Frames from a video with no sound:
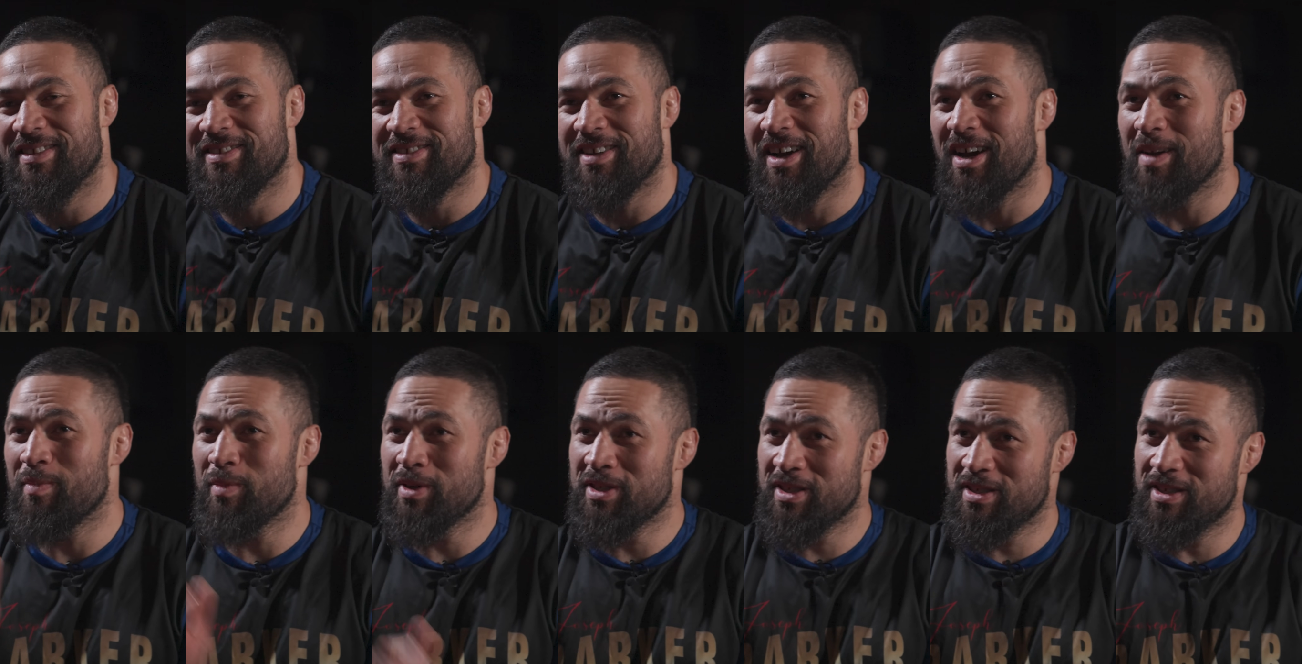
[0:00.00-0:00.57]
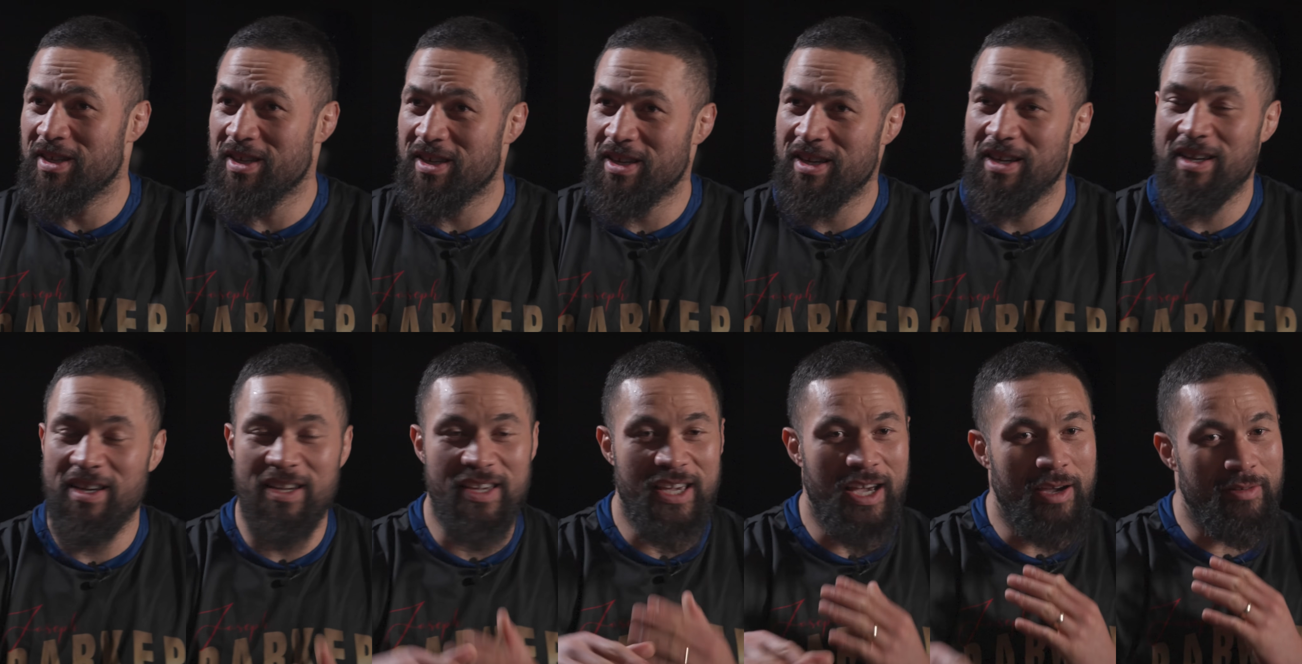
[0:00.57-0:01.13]
Time is
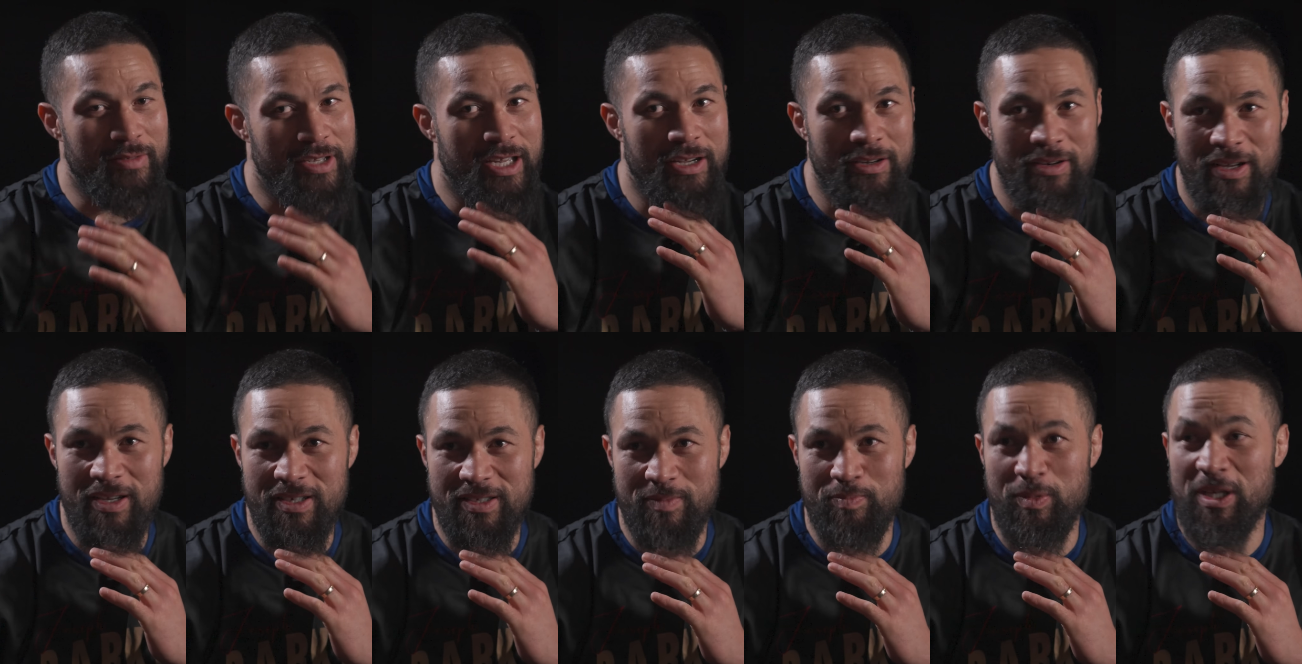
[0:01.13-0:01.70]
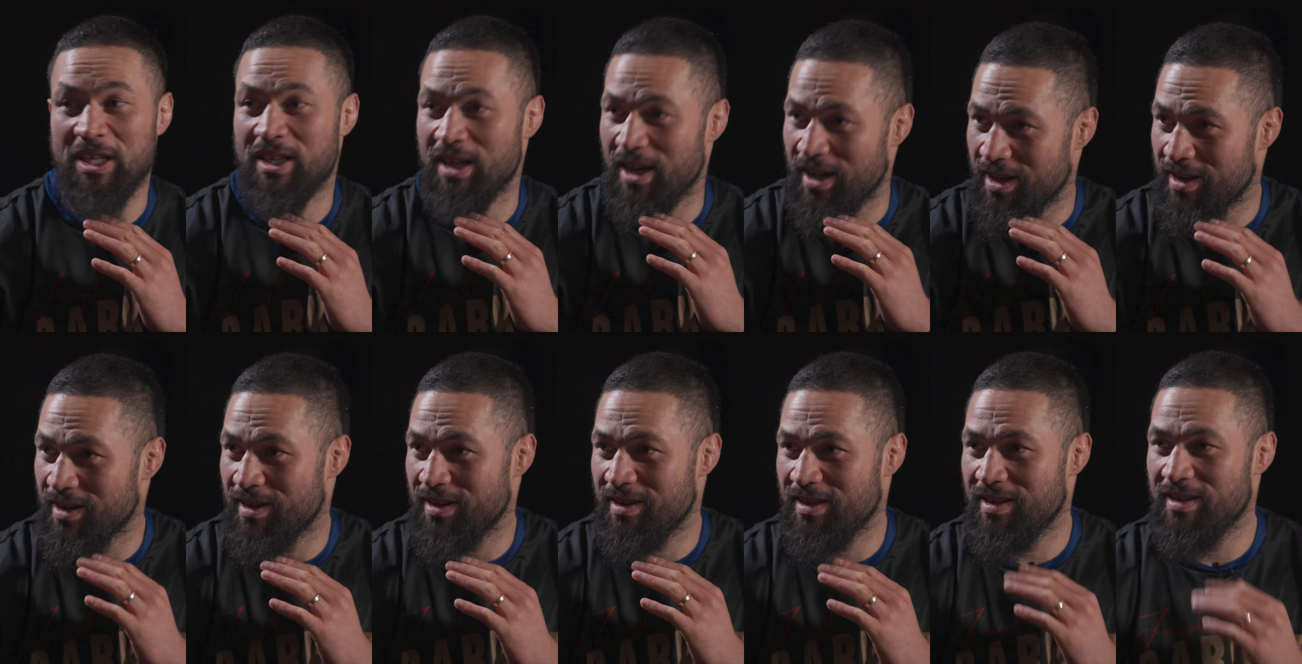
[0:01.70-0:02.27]
ticking, countdown has
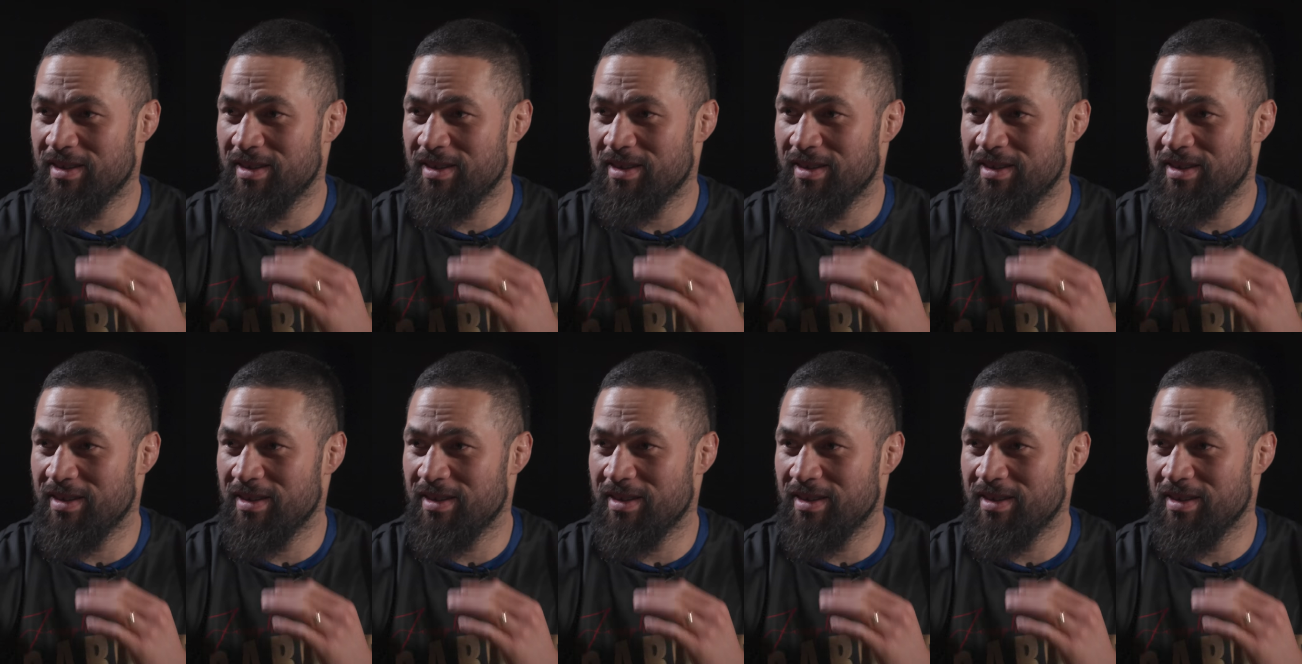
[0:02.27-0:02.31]
begun.